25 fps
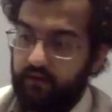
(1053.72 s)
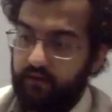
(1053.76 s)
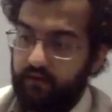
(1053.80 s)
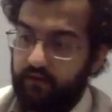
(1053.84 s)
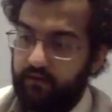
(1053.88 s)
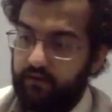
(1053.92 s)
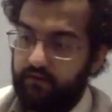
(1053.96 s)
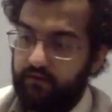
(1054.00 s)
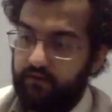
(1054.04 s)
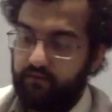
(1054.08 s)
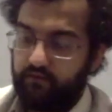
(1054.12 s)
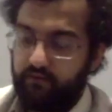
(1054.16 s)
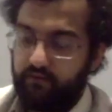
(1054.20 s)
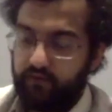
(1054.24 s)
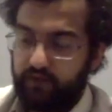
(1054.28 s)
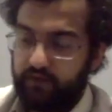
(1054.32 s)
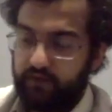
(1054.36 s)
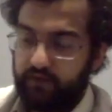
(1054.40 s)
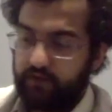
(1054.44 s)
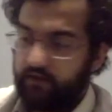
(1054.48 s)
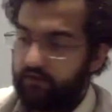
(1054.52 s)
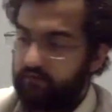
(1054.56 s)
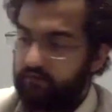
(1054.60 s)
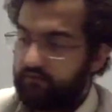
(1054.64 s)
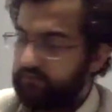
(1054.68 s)
if you've
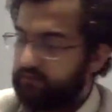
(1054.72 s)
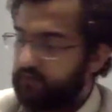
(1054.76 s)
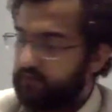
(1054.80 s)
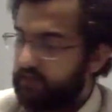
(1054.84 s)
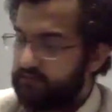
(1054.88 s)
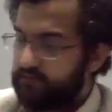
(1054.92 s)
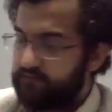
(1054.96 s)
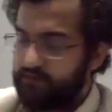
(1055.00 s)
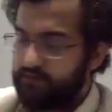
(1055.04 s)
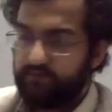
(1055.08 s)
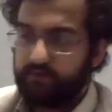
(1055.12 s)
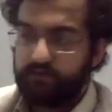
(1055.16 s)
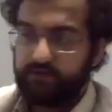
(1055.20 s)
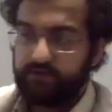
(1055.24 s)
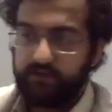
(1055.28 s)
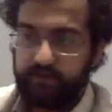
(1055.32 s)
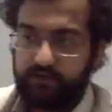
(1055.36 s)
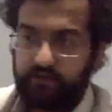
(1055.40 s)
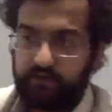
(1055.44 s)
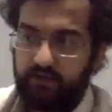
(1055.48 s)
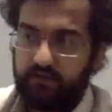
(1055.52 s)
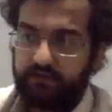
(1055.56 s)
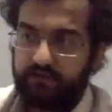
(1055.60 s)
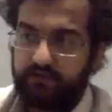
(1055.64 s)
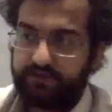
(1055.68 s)
heard of like different
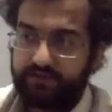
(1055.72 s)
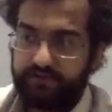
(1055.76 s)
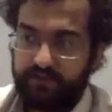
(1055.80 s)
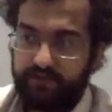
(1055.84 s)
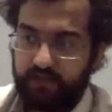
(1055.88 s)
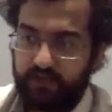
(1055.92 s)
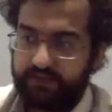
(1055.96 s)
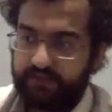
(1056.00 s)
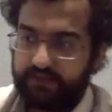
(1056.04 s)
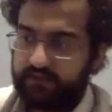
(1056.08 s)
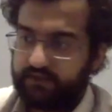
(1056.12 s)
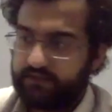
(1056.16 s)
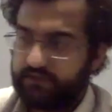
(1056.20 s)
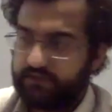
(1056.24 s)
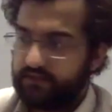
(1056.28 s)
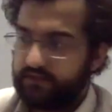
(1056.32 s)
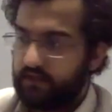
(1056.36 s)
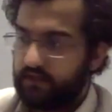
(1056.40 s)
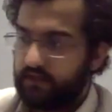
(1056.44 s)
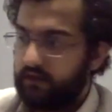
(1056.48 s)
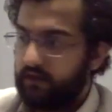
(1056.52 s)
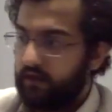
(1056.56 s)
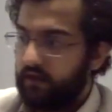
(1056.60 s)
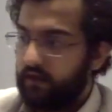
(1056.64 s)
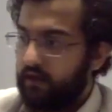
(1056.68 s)
technologies in IC
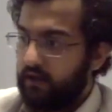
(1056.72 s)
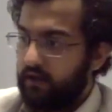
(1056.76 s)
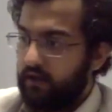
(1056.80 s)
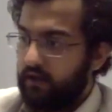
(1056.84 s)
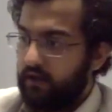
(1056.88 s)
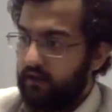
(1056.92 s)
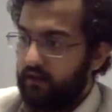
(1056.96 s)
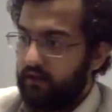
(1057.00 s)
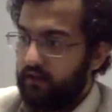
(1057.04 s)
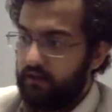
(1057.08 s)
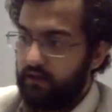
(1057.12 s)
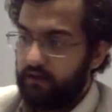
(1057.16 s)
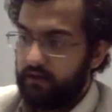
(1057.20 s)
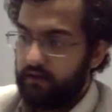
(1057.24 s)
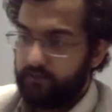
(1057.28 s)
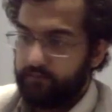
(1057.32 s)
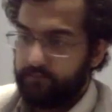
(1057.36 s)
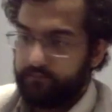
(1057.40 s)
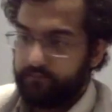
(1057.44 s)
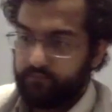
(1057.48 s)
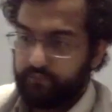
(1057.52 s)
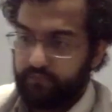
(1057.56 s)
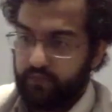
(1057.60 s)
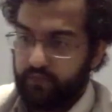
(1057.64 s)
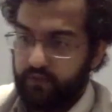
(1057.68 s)
design, like
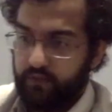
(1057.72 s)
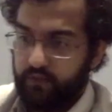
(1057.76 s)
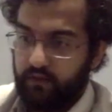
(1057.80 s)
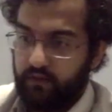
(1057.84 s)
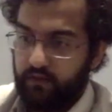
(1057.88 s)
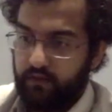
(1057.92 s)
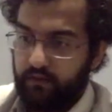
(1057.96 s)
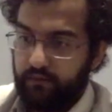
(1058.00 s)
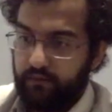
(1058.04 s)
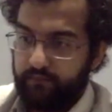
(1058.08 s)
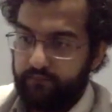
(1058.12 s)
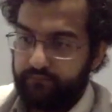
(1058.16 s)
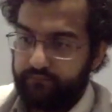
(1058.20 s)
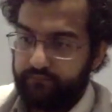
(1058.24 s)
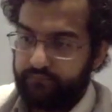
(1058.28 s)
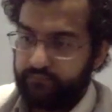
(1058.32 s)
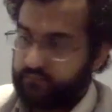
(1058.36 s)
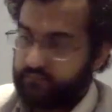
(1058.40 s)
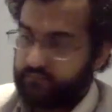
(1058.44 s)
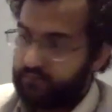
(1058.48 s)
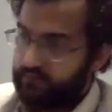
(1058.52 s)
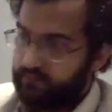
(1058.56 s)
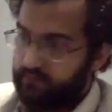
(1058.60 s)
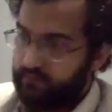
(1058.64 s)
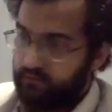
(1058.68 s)

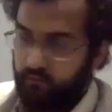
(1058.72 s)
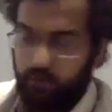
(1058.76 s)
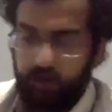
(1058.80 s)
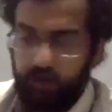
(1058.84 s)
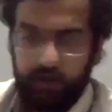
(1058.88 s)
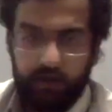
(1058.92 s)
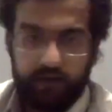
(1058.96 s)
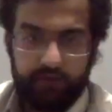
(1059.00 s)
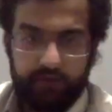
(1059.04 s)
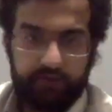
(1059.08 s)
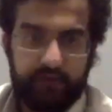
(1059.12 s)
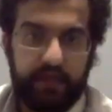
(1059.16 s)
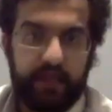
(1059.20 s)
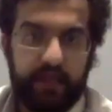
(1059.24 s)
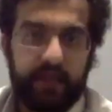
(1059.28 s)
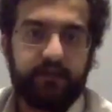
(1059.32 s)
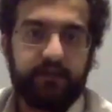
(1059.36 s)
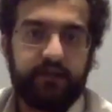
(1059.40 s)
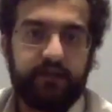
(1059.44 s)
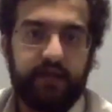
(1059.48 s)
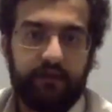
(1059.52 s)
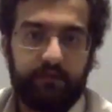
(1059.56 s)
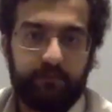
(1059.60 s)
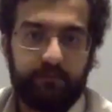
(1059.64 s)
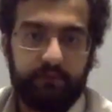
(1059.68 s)
180
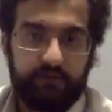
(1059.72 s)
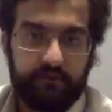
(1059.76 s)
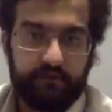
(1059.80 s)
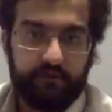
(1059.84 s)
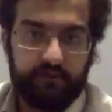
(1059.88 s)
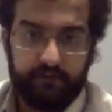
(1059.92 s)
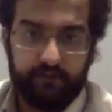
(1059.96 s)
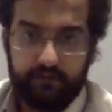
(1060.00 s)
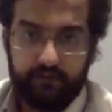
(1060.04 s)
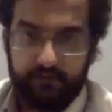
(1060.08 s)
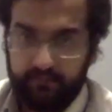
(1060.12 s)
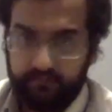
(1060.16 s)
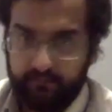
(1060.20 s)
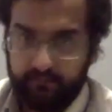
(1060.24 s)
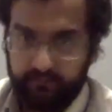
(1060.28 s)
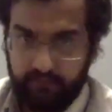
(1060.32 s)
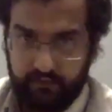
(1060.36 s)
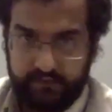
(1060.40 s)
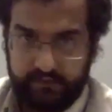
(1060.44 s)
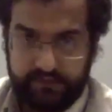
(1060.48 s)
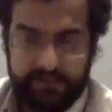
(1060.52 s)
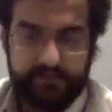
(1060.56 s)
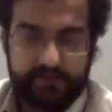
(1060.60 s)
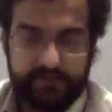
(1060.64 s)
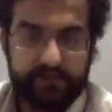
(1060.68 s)
nanometer,
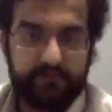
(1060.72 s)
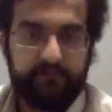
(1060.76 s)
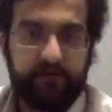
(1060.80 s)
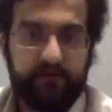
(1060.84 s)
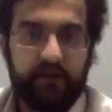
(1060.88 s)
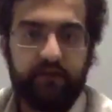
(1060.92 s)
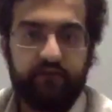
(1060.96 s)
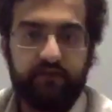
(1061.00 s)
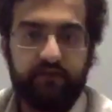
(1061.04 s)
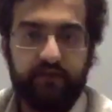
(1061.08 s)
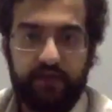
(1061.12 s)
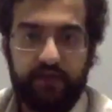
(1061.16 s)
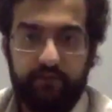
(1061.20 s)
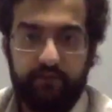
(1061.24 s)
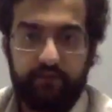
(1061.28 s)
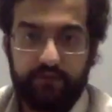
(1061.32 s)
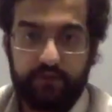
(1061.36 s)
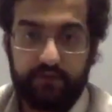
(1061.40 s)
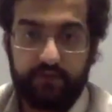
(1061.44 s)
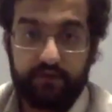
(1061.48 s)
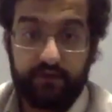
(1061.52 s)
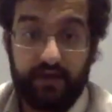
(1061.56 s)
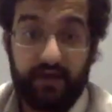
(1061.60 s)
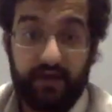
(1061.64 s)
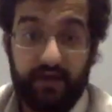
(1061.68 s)
65
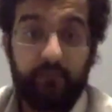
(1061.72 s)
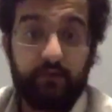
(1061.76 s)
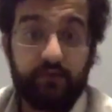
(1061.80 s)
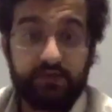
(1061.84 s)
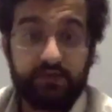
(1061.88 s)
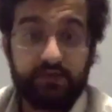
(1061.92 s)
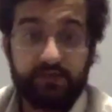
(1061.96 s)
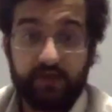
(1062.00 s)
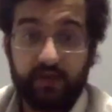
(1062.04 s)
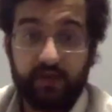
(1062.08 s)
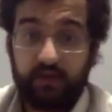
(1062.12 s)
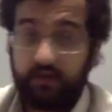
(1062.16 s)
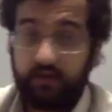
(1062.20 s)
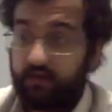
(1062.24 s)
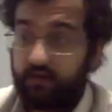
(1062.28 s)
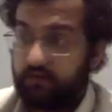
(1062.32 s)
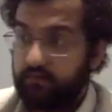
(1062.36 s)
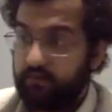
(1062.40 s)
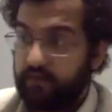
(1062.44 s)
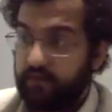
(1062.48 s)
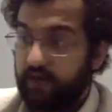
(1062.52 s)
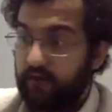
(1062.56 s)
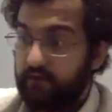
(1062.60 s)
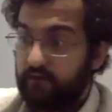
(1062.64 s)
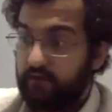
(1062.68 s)
nanometer. Now we're talking
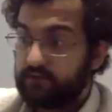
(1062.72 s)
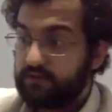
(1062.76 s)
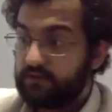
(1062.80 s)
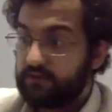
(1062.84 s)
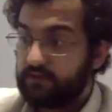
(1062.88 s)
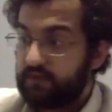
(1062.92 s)
about